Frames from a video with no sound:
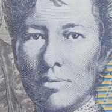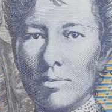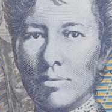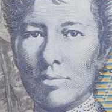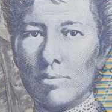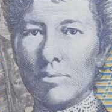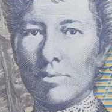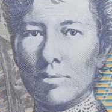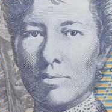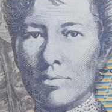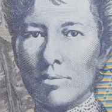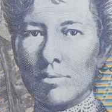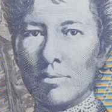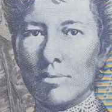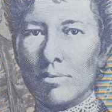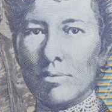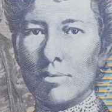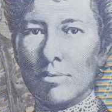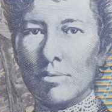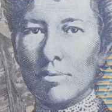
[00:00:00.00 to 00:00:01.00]
go
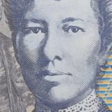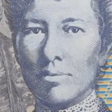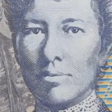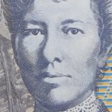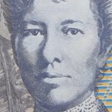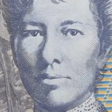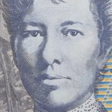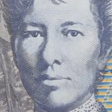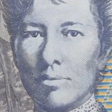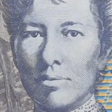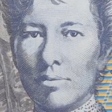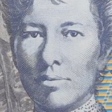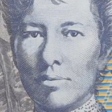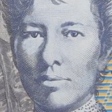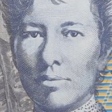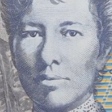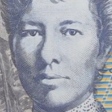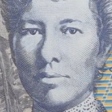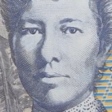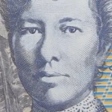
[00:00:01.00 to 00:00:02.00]
backwards. They start from
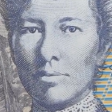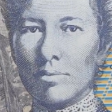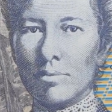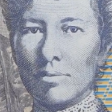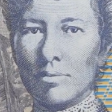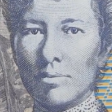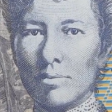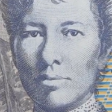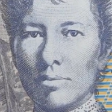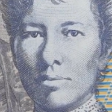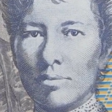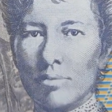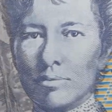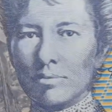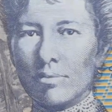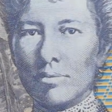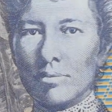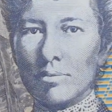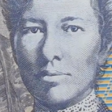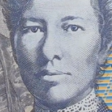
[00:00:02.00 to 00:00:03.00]
9s and go to
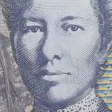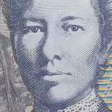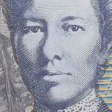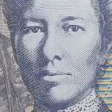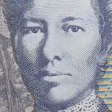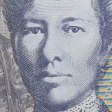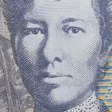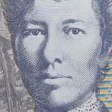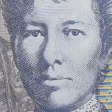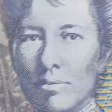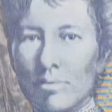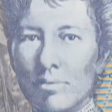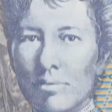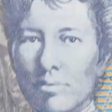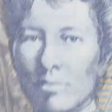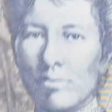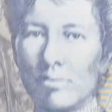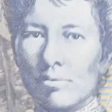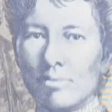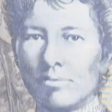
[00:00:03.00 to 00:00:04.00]
the actual 0s.
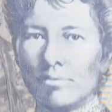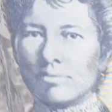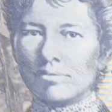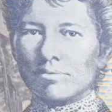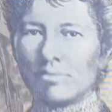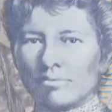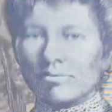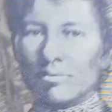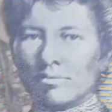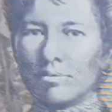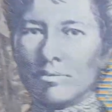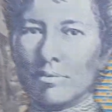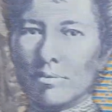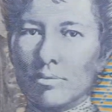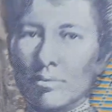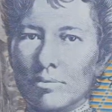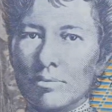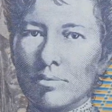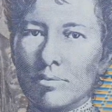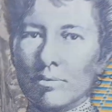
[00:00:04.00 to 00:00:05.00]

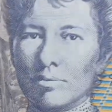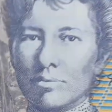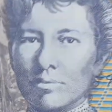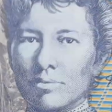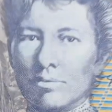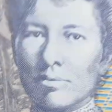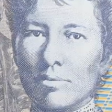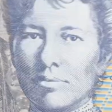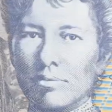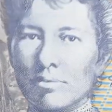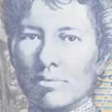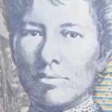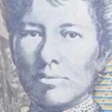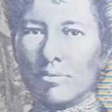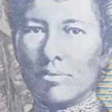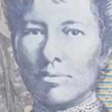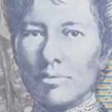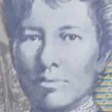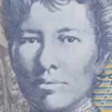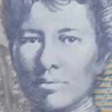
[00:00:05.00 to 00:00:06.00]
And I actually
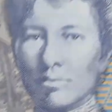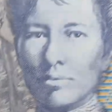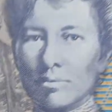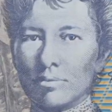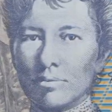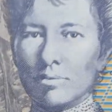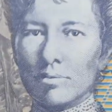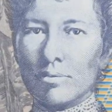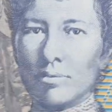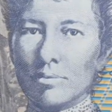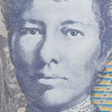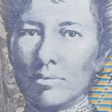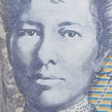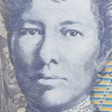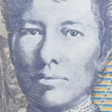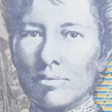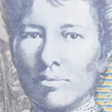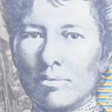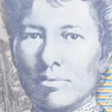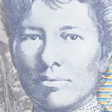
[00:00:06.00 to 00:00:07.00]
did collect these
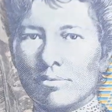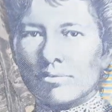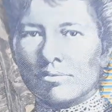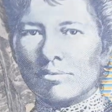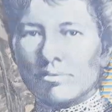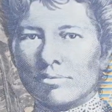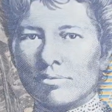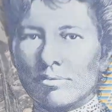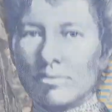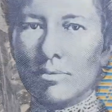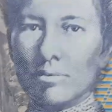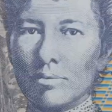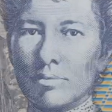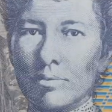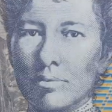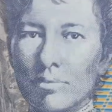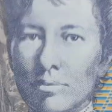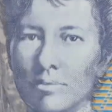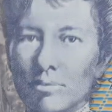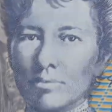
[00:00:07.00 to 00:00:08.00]
from circulation.
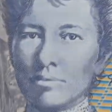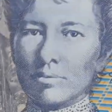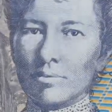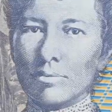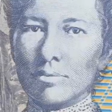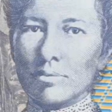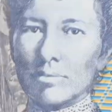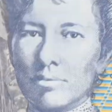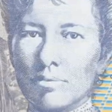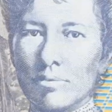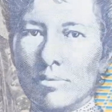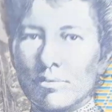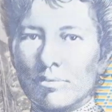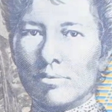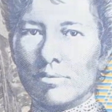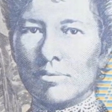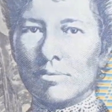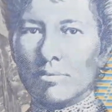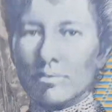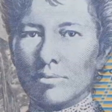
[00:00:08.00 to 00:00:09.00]
Most of my
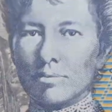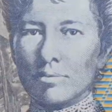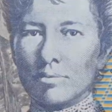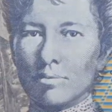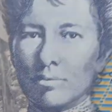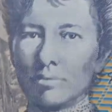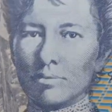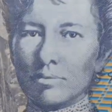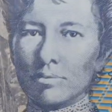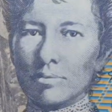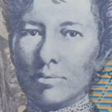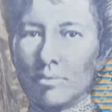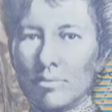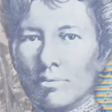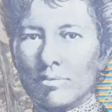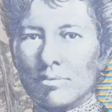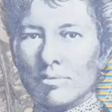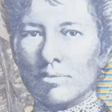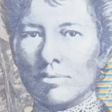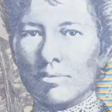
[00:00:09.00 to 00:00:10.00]
banknotes in the polymer
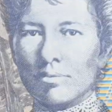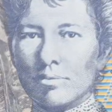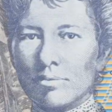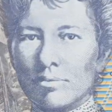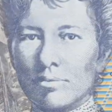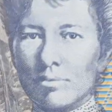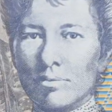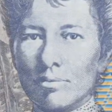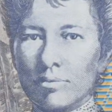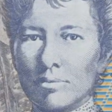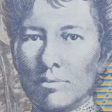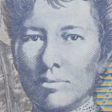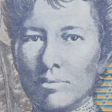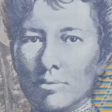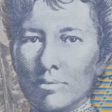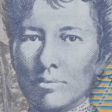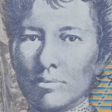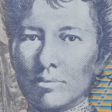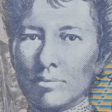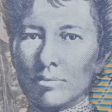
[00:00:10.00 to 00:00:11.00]
series are from
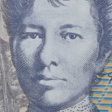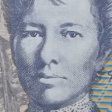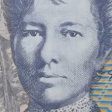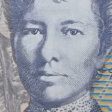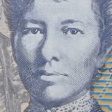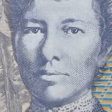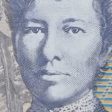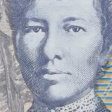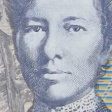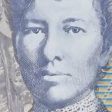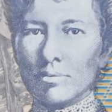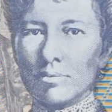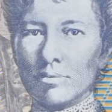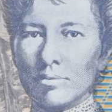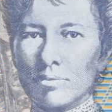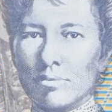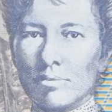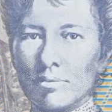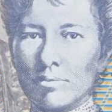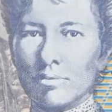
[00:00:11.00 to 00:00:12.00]
circulation,
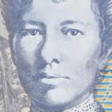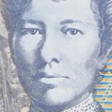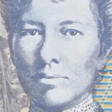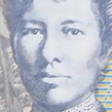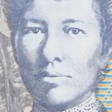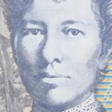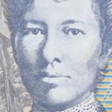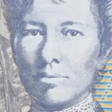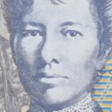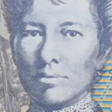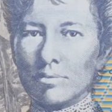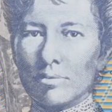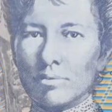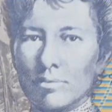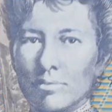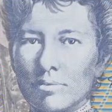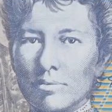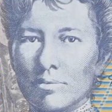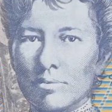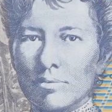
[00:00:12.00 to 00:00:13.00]
unlike the paper ones
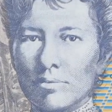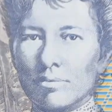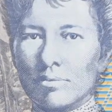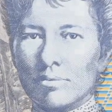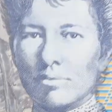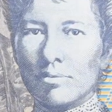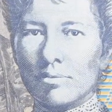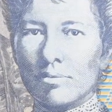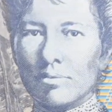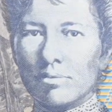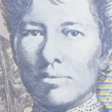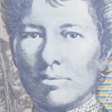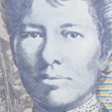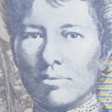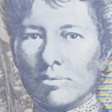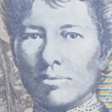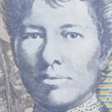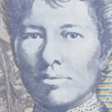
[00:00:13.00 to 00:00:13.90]
which I had to purchase.